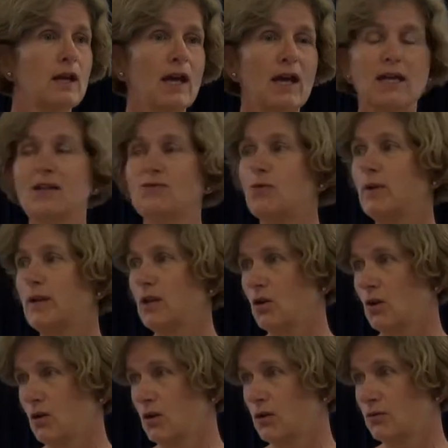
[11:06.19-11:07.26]
had never really
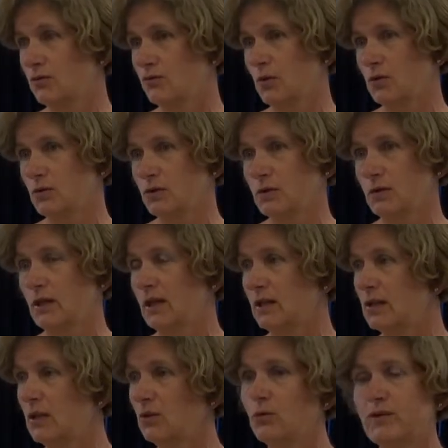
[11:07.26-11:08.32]
heard of Felton,
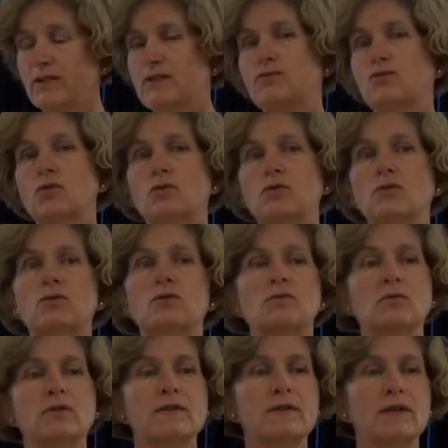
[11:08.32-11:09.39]
and yet all this food
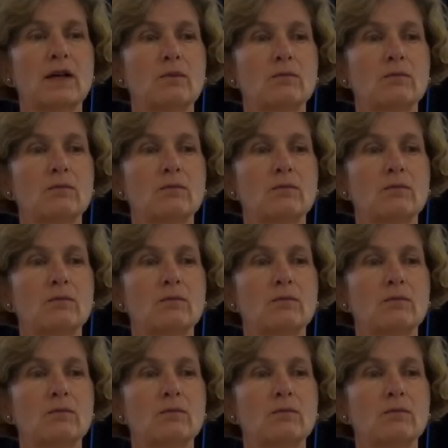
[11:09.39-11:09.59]
was